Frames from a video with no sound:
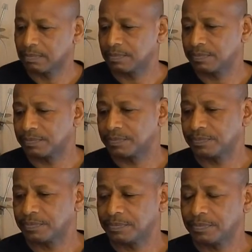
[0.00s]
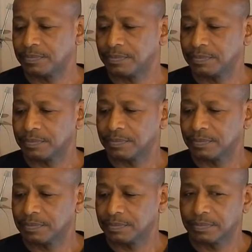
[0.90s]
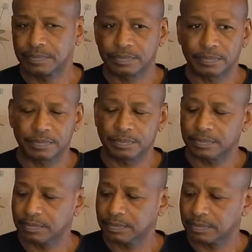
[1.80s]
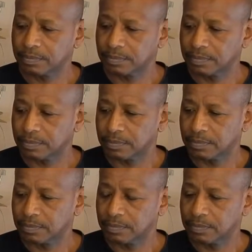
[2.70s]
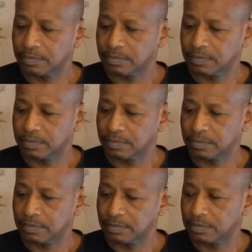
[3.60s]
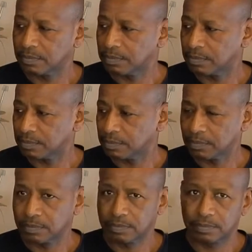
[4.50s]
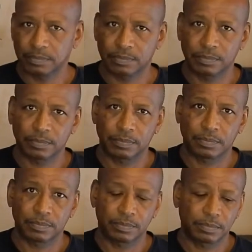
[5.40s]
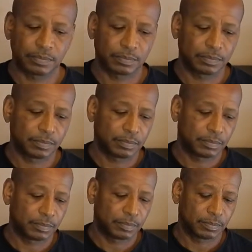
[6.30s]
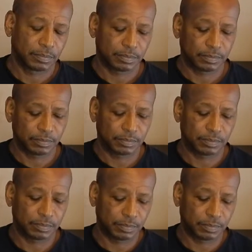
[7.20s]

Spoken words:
(not speaking)